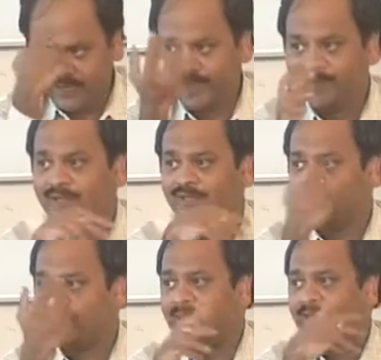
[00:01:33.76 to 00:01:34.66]
Whenever
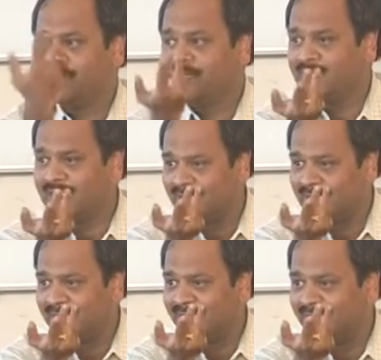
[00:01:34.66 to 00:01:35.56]
your parameter is
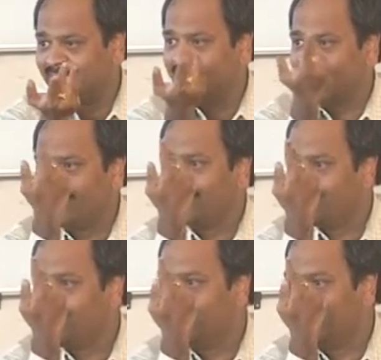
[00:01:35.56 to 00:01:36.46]
changing, you will get a
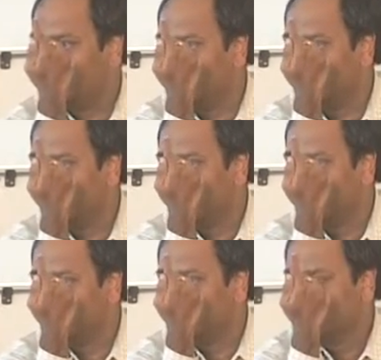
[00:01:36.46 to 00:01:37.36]
new value, na?
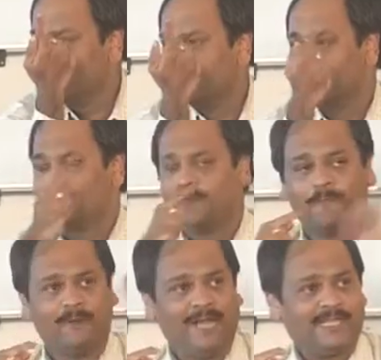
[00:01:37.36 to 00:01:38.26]
So
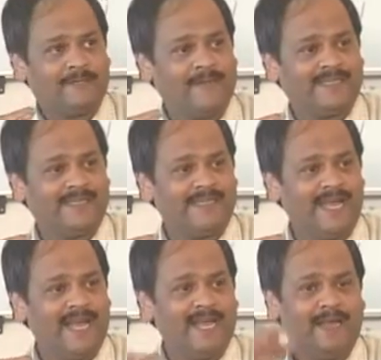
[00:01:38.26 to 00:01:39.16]
first
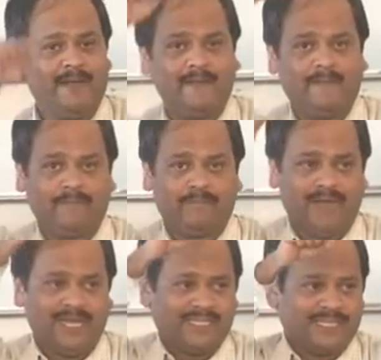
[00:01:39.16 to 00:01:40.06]
bacteria,
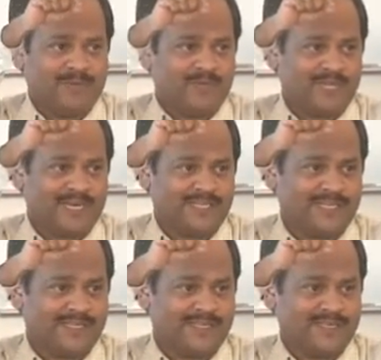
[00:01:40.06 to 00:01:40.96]
first
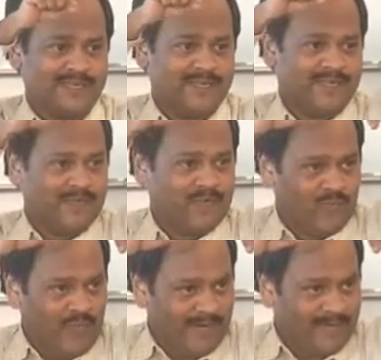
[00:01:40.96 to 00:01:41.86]
chemotactic,
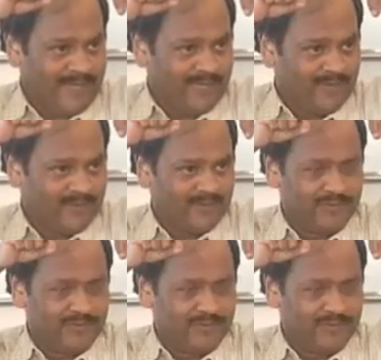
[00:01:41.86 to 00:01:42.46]
one value.